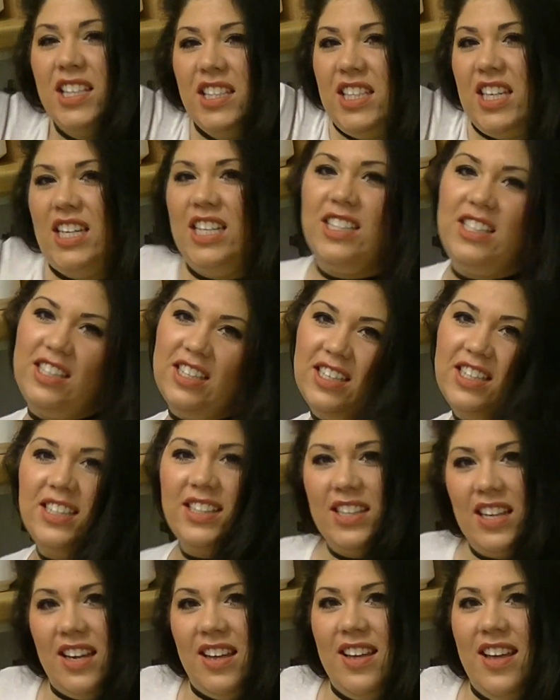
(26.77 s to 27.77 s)
Dun,
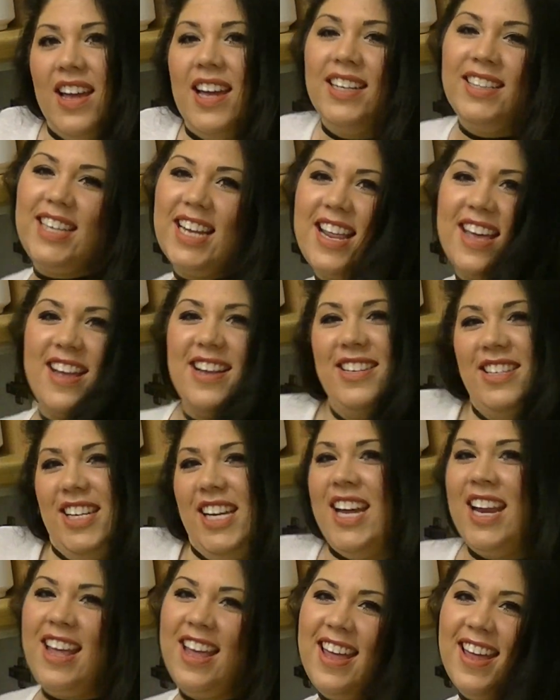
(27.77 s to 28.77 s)
dun, dun, dun, dun,
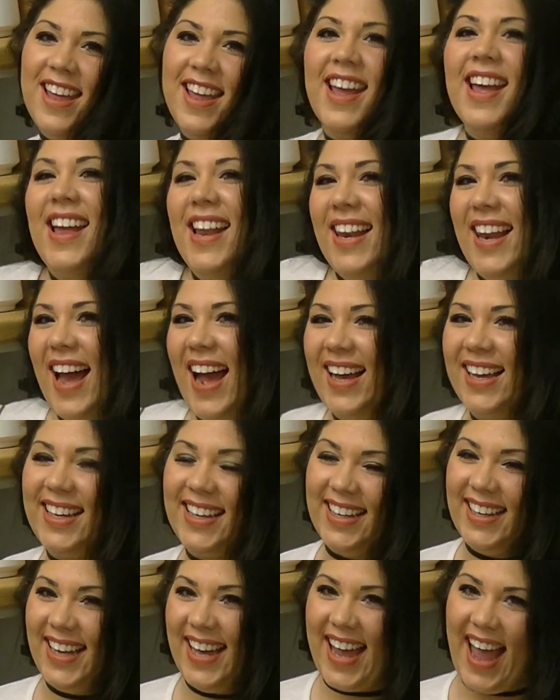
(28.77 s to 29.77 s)
dun, dun. Like
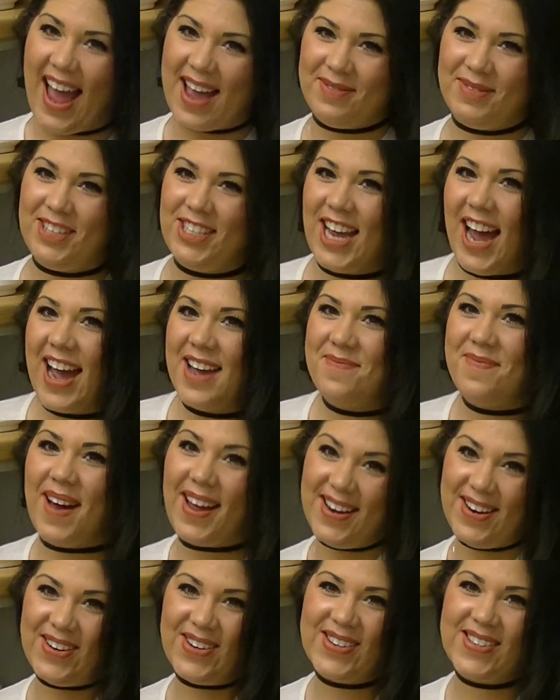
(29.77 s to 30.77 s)
a game show,
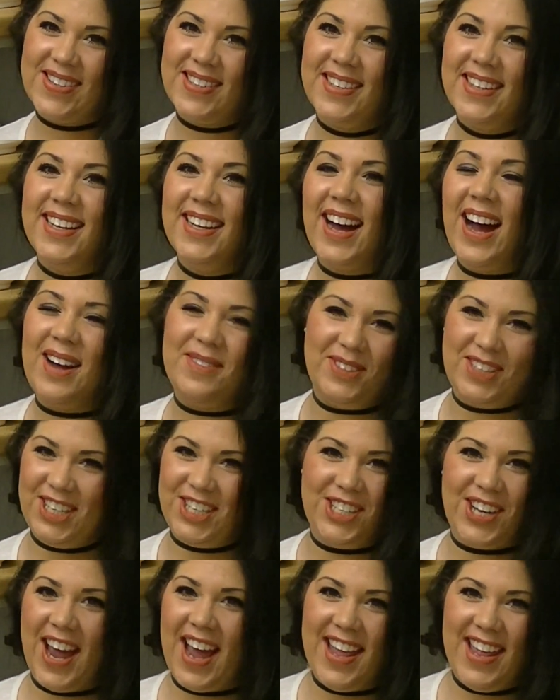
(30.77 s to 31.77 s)
but not. I'm
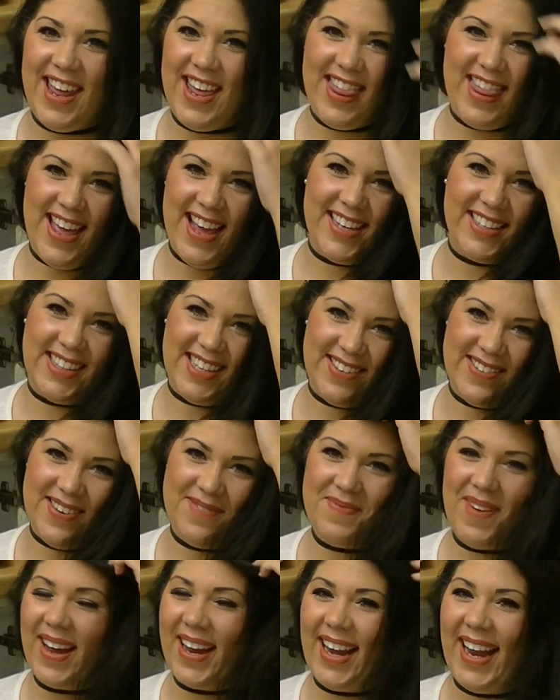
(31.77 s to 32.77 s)
just showing you things that are
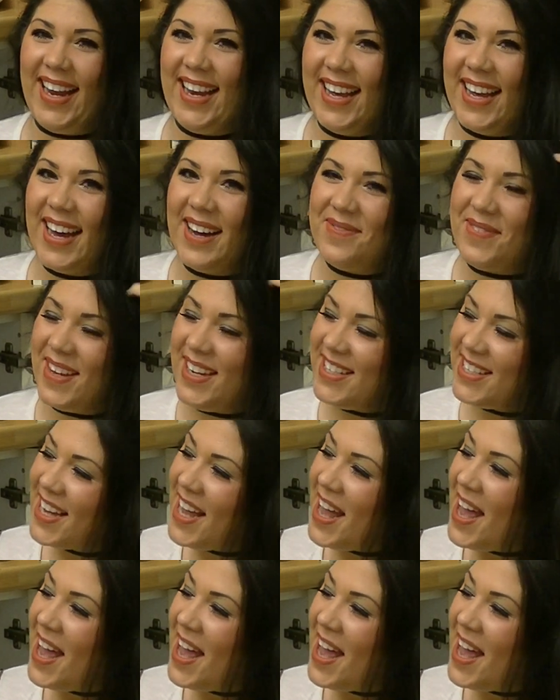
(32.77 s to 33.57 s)
in my cleaning cupboard